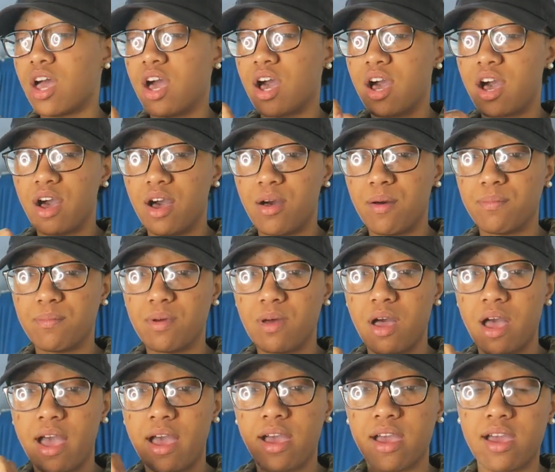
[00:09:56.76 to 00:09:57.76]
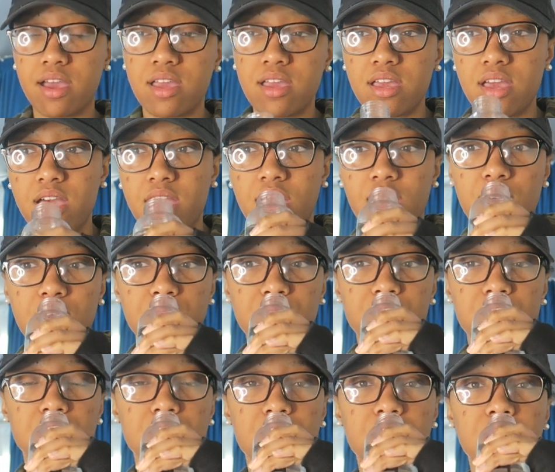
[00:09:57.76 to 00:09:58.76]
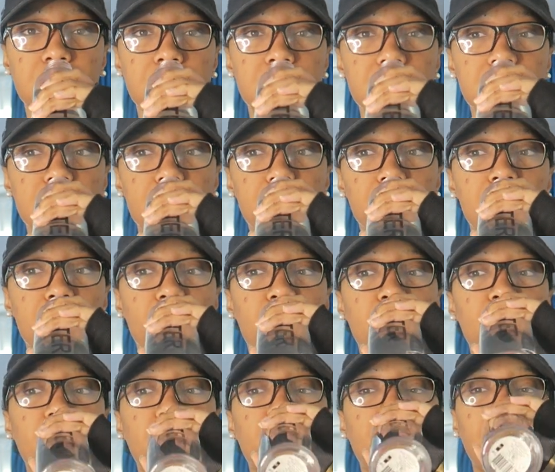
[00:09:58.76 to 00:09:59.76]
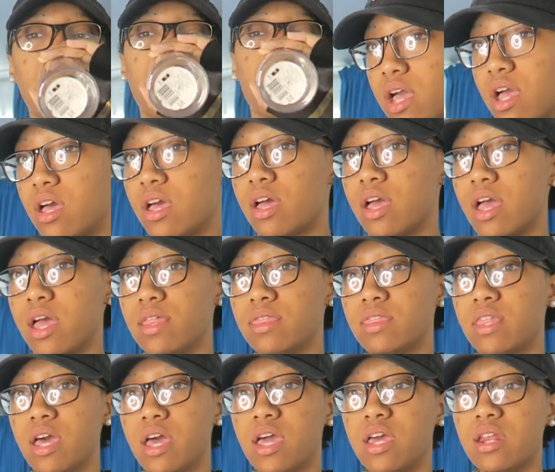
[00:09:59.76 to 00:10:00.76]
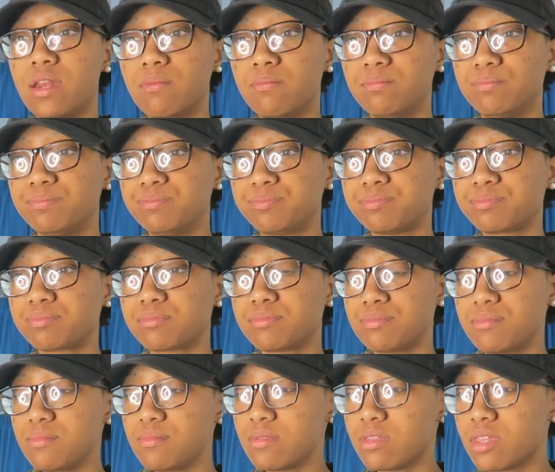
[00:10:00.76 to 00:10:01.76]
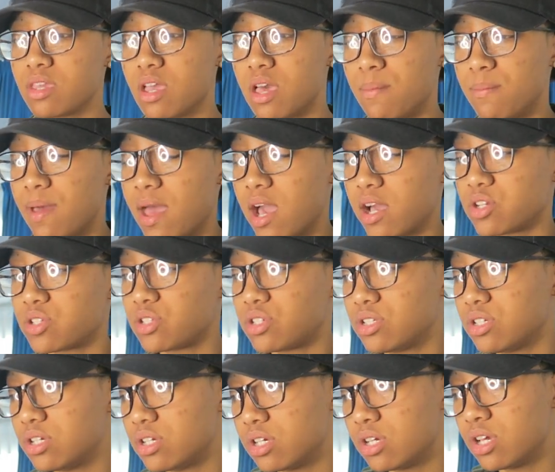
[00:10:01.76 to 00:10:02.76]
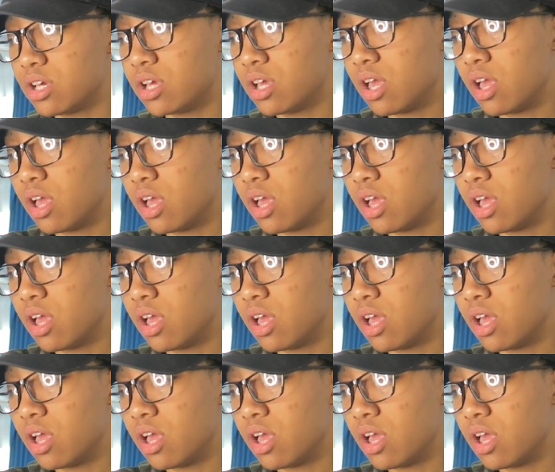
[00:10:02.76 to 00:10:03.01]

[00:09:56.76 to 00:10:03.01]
Um, I am just gonna eat something and then I'm actually